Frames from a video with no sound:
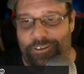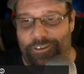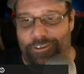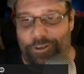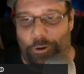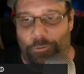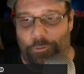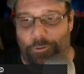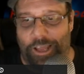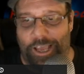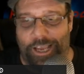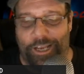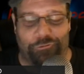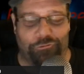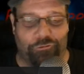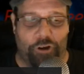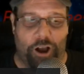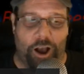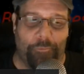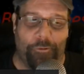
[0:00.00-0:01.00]
don't like
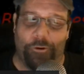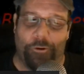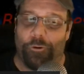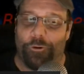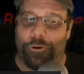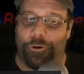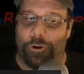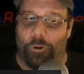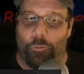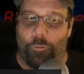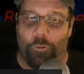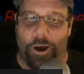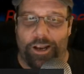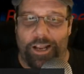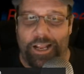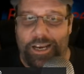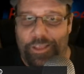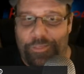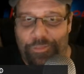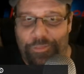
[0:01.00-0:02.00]
drama or don't want
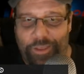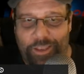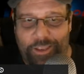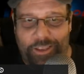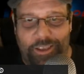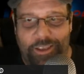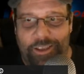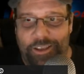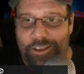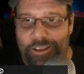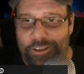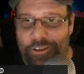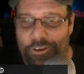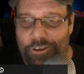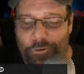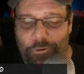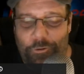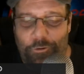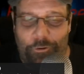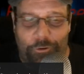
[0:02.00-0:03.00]
anything
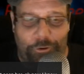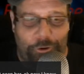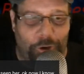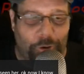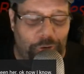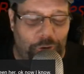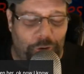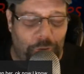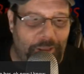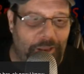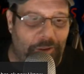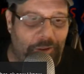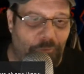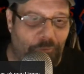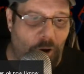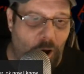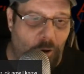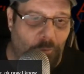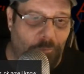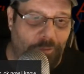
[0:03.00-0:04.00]
or to be
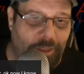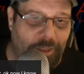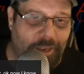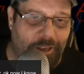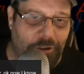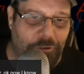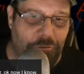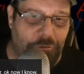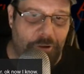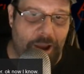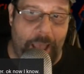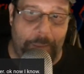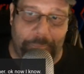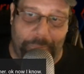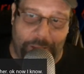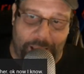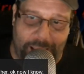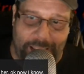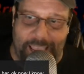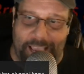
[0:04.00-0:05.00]
involved in crap.
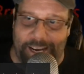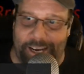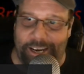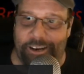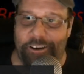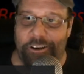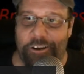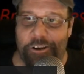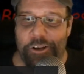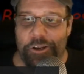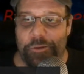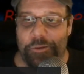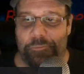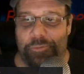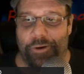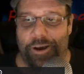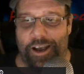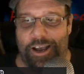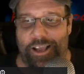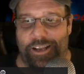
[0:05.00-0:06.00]
I get it.
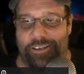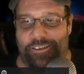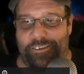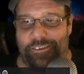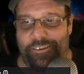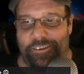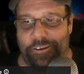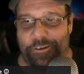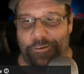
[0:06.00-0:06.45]
But